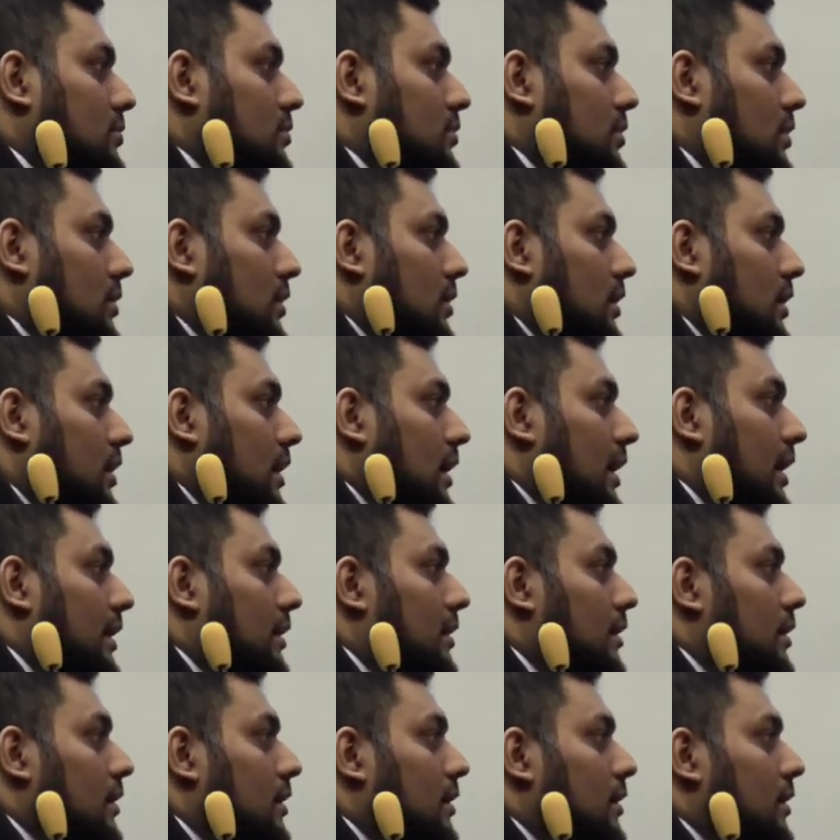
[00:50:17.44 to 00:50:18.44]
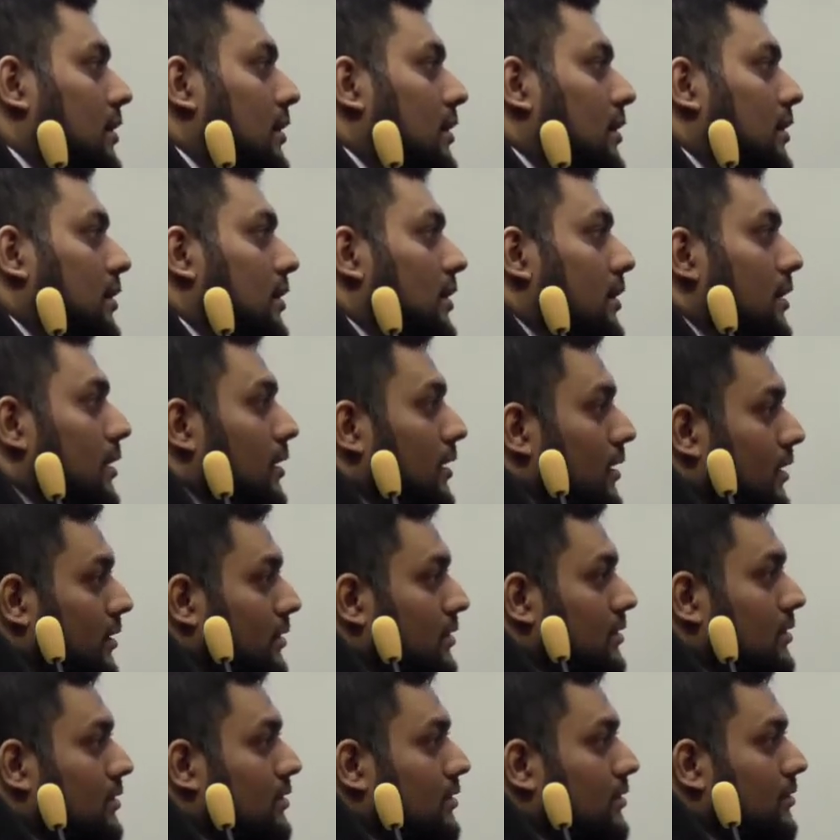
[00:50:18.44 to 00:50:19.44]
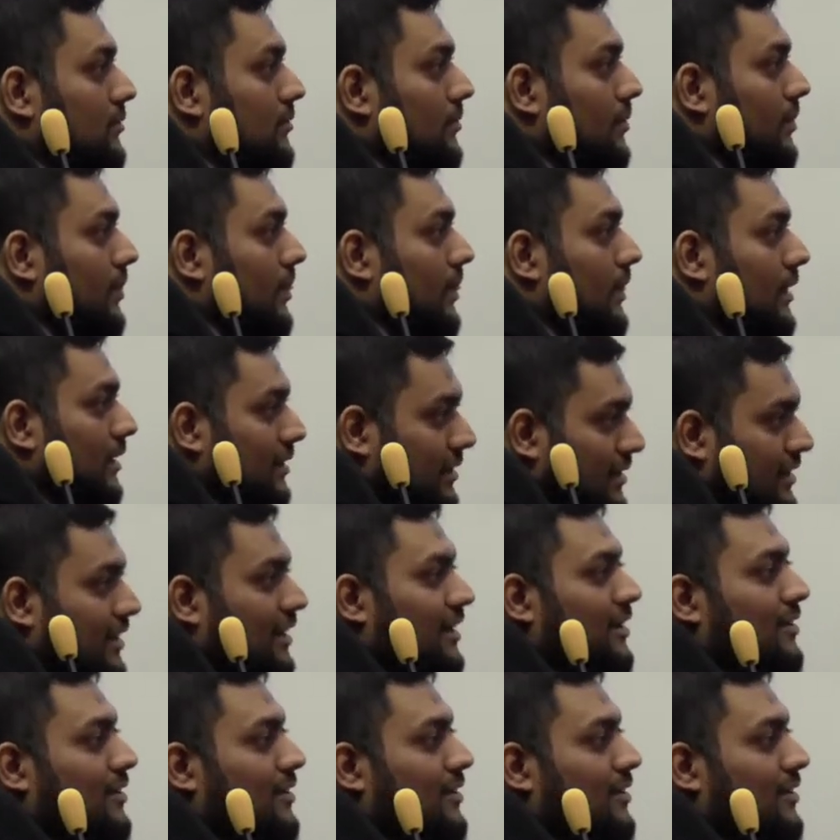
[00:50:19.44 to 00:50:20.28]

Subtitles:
And how do you solve this?